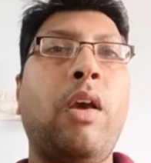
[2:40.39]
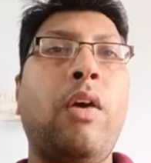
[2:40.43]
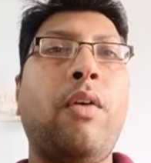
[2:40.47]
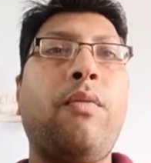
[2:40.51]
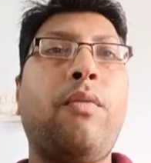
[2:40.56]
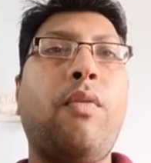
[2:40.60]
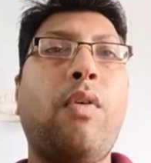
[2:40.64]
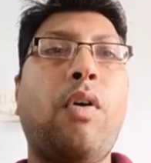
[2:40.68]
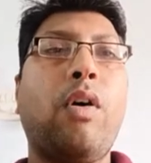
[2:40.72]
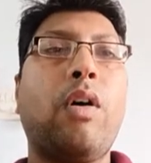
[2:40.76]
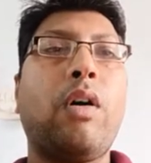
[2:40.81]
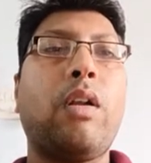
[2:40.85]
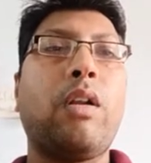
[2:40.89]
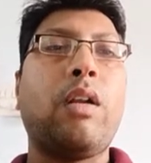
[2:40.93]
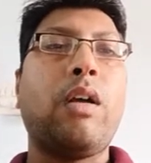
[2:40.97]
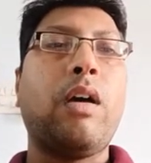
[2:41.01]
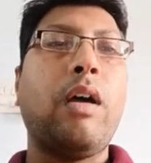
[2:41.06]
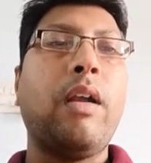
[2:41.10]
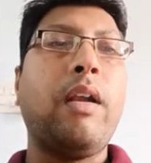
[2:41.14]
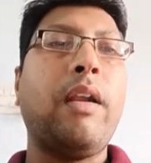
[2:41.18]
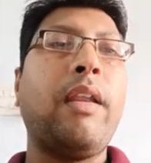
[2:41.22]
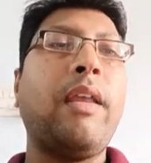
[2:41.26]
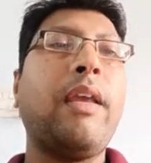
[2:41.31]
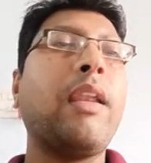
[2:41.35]
for
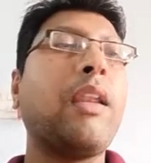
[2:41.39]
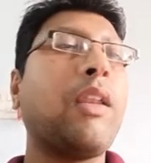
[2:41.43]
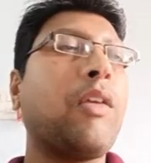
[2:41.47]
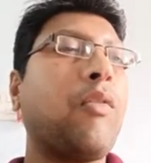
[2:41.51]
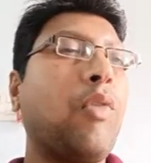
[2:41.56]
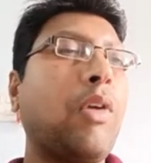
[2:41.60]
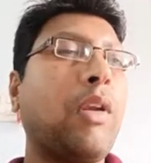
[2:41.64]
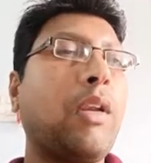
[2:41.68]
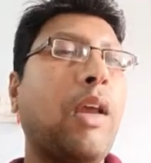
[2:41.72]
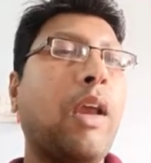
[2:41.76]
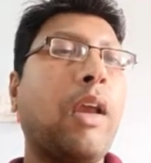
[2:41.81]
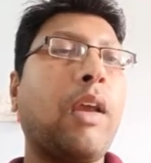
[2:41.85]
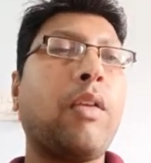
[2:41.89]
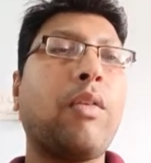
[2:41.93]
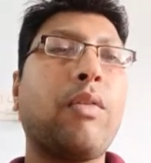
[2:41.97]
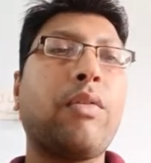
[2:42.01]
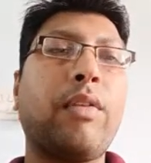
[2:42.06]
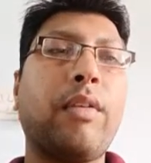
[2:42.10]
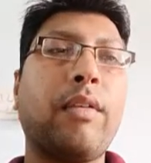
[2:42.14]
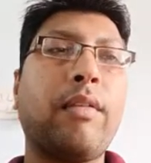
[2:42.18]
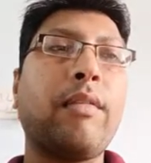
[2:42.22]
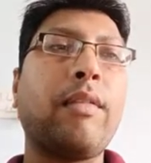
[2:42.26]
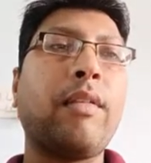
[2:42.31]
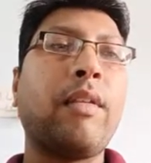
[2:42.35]
early and quick
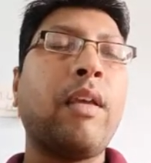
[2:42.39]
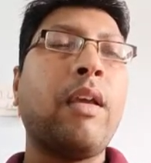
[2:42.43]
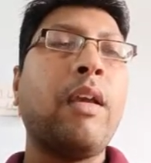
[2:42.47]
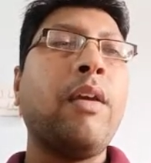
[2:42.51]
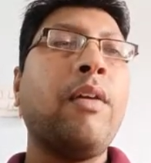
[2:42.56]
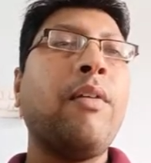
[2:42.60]
diagnosis.